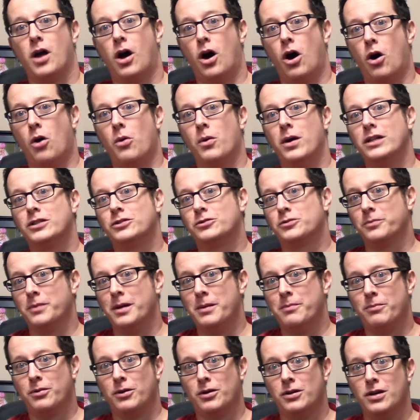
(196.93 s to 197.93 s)
Always
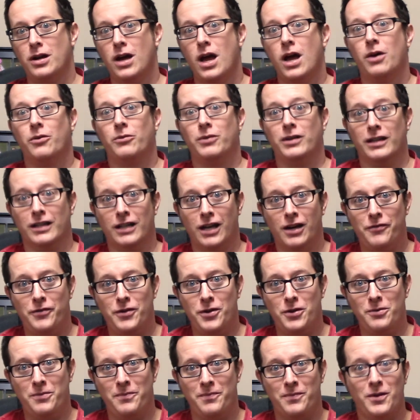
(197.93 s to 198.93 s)
remember, we love
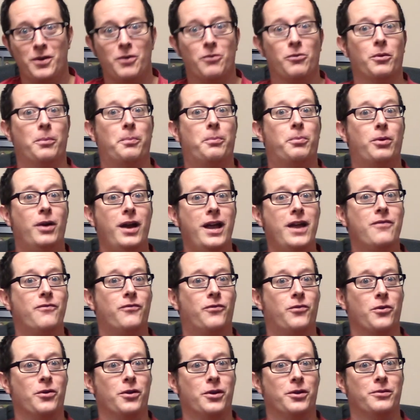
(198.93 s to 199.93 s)
you, we're
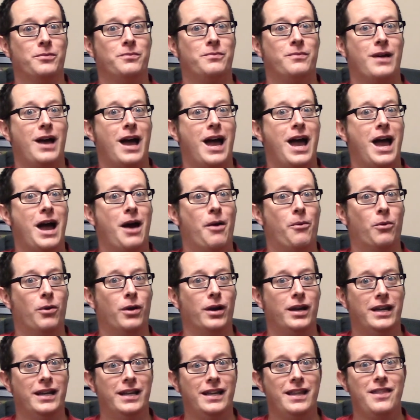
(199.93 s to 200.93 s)
praying for you, and
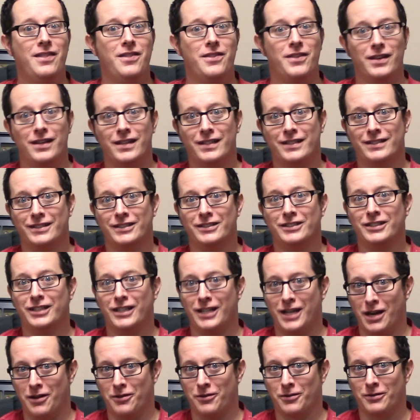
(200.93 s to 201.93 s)
we're in this
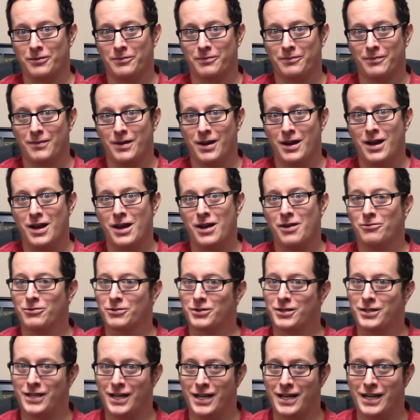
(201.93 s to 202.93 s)
together.
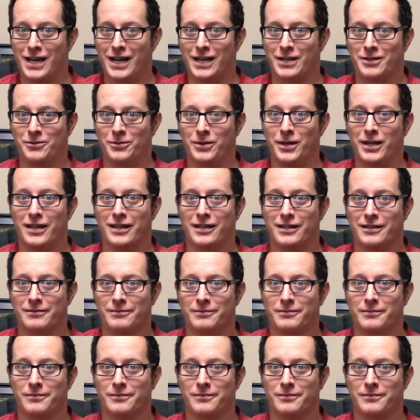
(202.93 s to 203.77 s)
We'll see you next week.